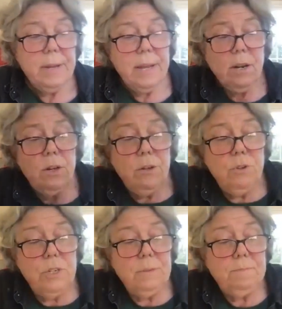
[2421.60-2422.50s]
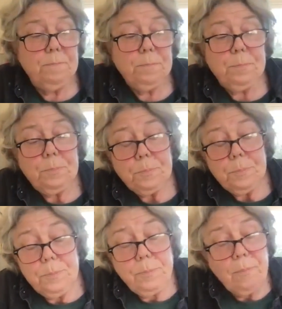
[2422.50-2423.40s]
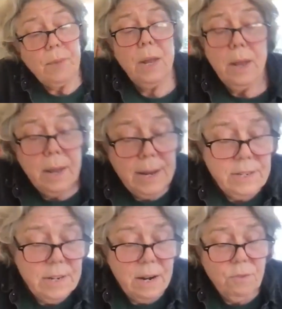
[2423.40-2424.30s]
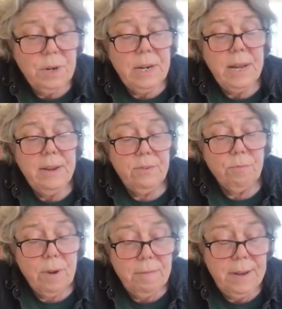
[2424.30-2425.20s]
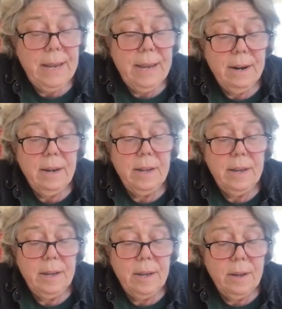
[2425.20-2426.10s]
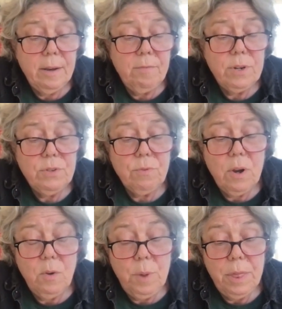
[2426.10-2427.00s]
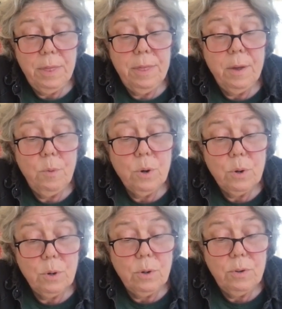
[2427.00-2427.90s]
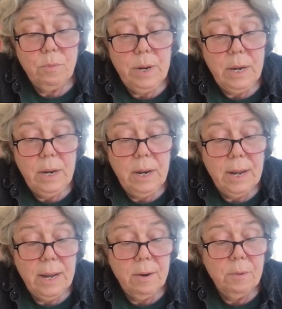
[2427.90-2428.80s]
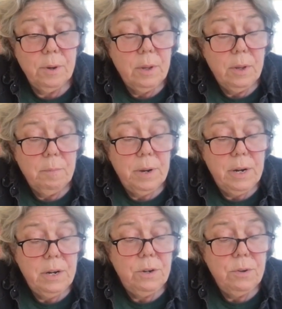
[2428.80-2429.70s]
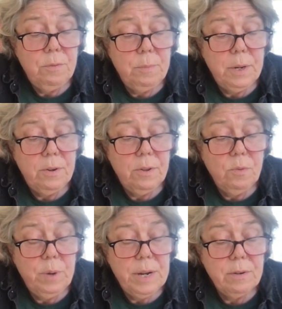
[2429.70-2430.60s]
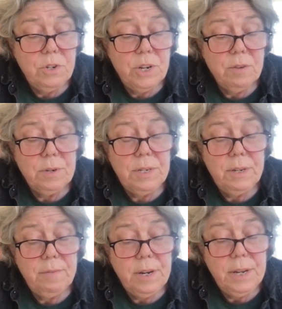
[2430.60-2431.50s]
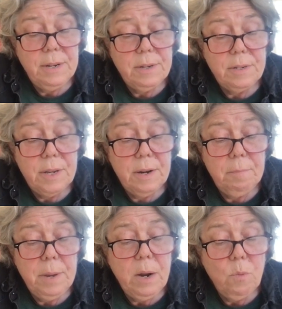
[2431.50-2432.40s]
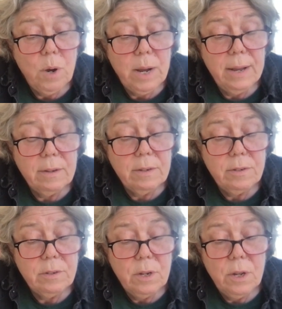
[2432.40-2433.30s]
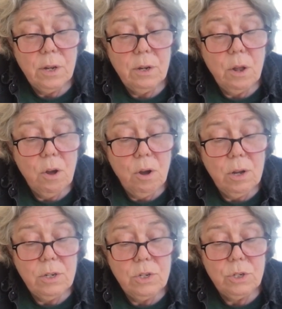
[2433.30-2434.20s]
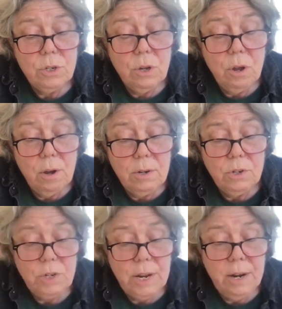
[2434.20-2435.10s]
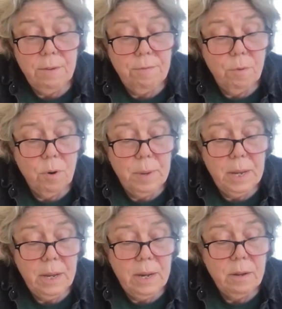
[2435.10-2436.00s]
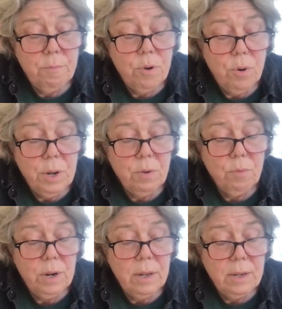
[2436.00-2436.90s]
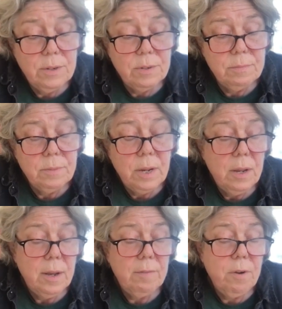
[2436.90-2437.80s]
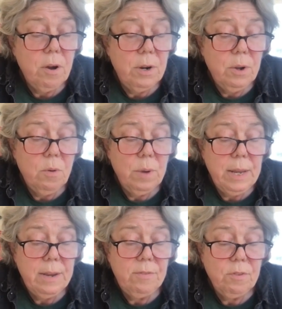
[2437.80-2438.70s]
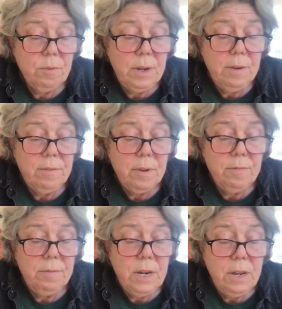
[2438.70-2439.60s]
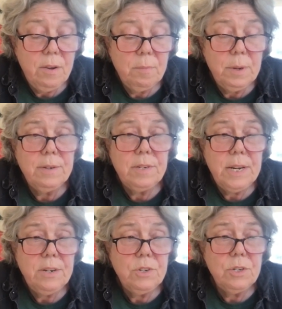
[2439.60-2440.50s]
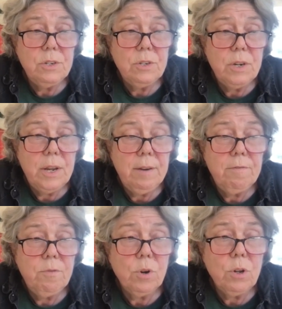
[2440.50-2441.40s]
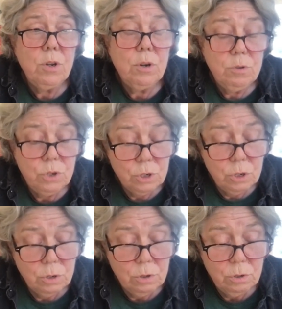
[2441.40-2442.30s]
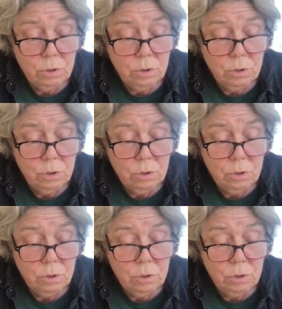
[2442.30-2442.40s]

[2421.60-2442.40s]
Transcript: Conclusion. It's not critique's rough handling of what's wrong with the world we need now, but an attunement to the weird generativities and meanwhiles lodged, launched, and deforming in the broken realism of ongoing histories of dehumanization and foreclosure.